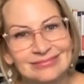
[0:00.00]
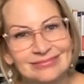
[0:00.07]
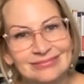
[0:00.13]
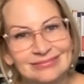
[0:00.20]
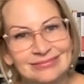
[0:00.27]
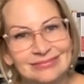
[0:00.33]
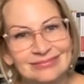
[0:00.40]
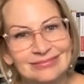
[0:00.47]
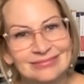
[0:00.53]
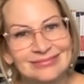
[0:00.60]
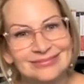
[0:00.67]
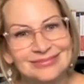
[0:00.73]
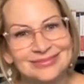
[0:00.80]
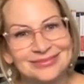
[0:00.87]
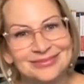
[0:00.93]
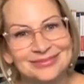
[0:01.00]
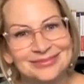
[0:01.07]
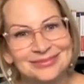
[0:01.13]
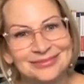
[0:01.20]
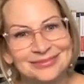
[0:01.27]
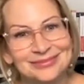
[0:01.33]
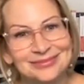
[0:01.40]

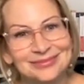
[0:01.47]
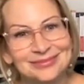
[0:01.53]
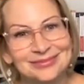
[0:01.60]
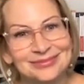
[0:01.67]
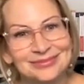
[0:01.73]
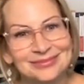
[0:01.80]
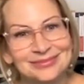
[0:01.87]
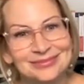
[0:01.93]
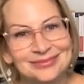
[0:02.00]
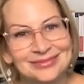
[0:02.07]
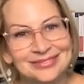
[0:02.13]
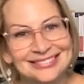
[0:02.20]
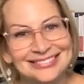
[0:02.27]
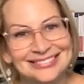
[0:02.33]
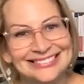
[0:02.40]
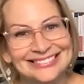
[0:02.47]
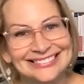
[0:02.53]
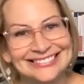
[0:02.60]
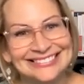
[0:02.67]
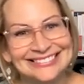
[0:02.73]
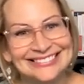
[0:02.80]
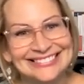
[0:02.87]

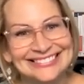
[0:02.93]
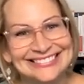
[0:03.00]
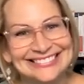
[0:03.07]
[no speech]